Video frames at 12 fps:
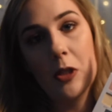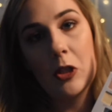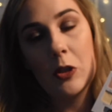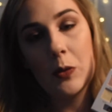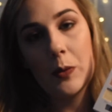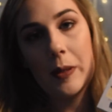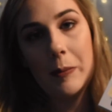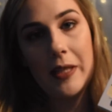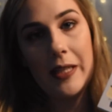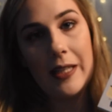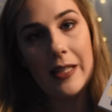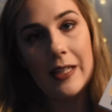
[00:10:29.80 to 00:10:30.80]

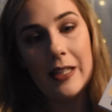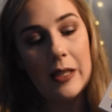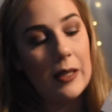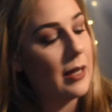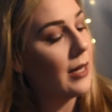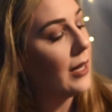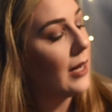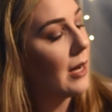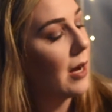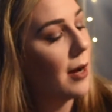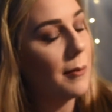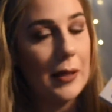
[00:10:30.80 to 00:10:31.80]
creamy,
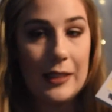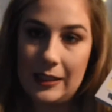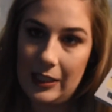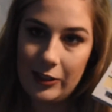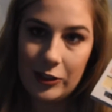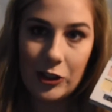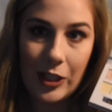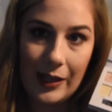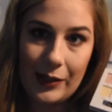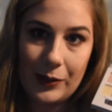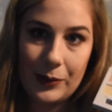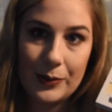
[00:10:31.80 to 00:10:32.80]
amazing
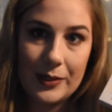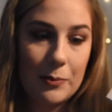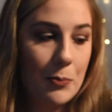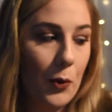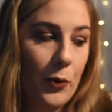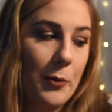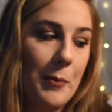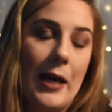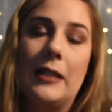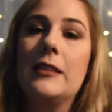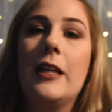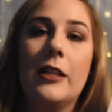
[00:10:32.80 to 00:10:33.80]
shadows, both
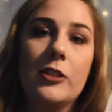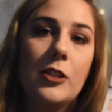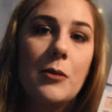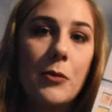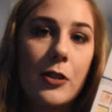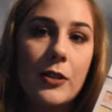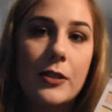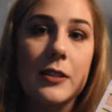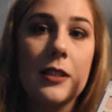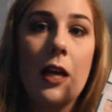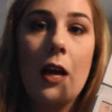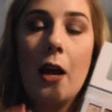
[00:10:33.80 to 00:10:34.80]
mattes and
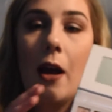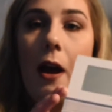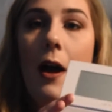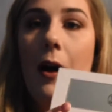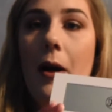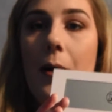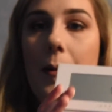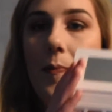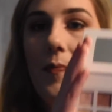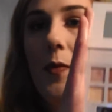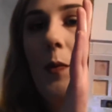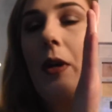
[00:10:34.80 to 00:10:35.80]
shimmers.
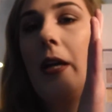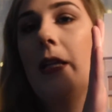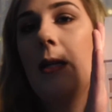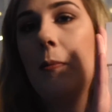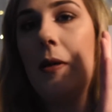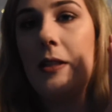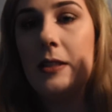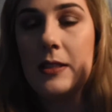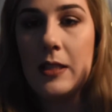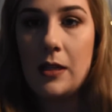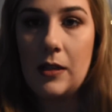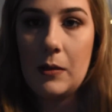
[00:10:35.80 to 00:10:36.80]
What I like about
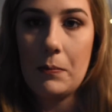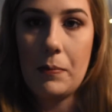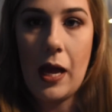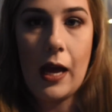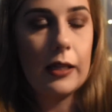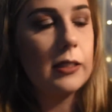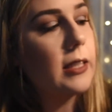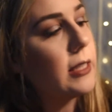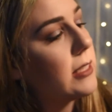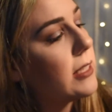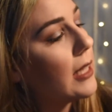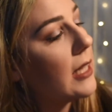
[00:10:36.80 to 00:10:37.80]
this
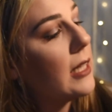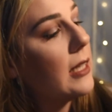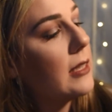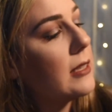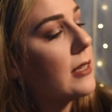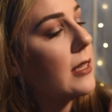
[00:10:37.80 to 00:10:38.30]
palette is